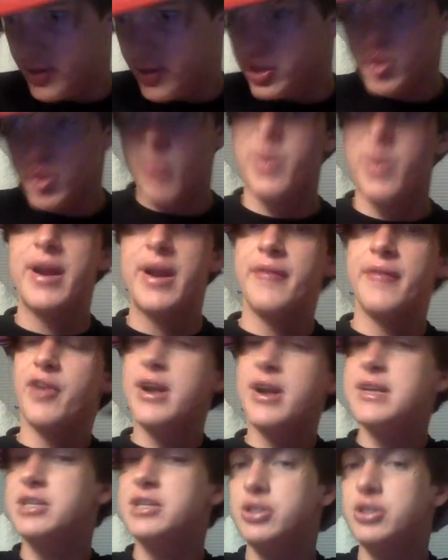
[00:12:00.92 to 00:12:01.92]
and do whatever
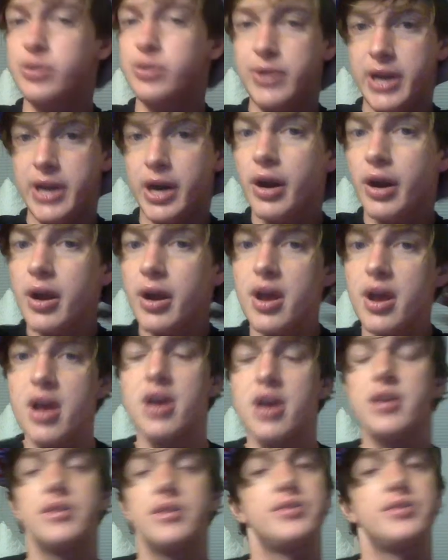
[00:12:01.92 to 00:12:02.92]
I need to do here.
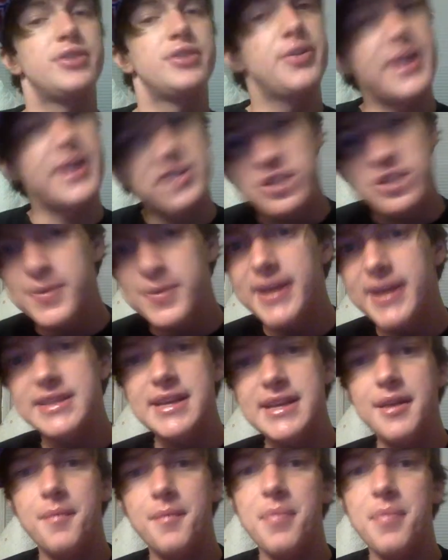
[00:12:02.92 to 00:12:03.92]
So that's just what I
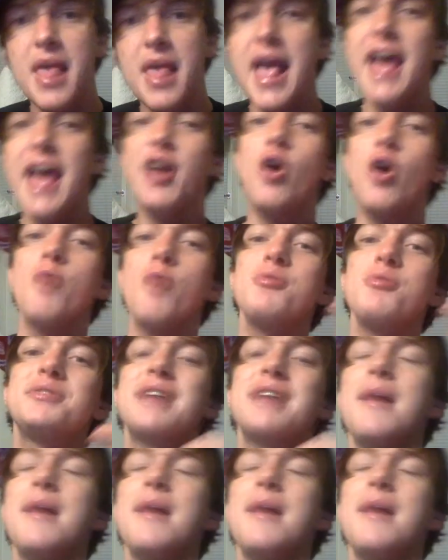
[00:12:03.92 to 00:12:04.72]
did. And almost